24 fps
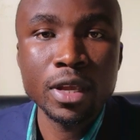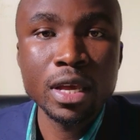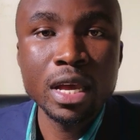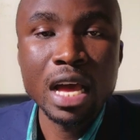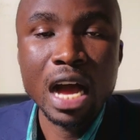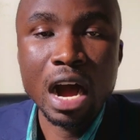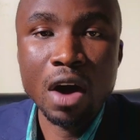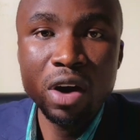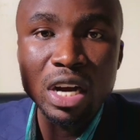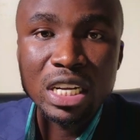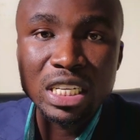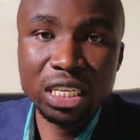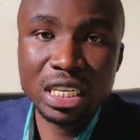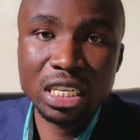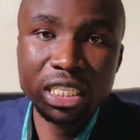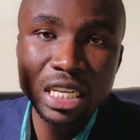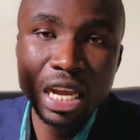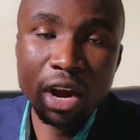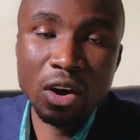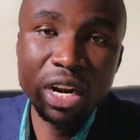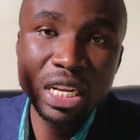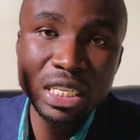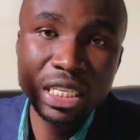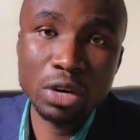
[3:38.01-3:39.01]
I want
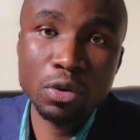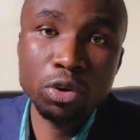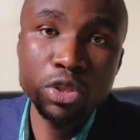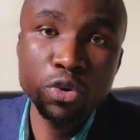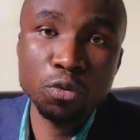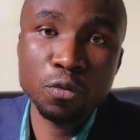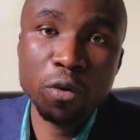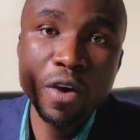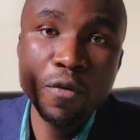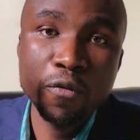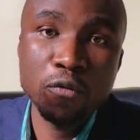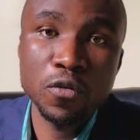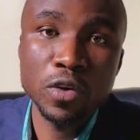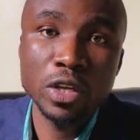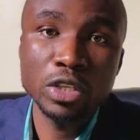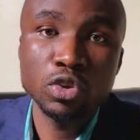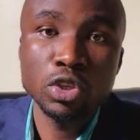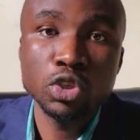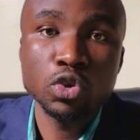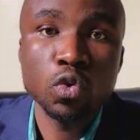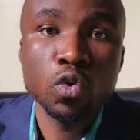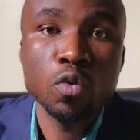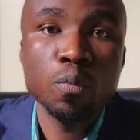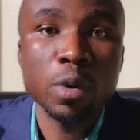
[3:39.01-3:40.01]
to share with you 5 things which
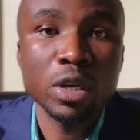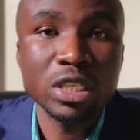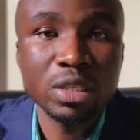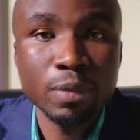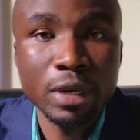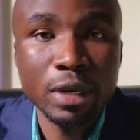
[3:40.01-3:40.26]
you could possibly